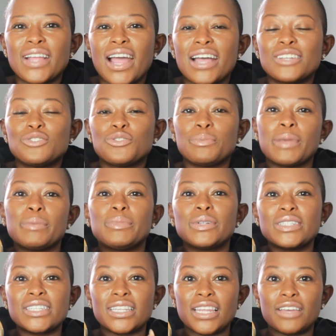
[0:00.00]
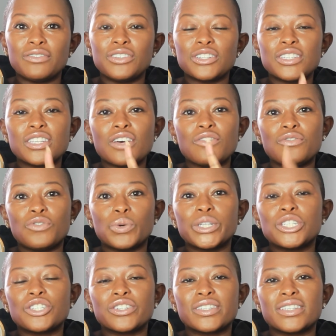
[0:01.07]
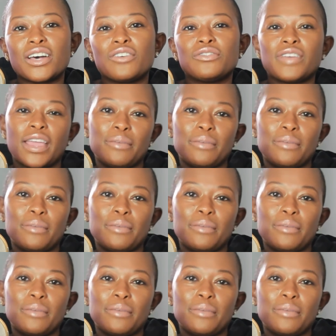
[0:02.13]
guys, remember to love yourself, voice yourself,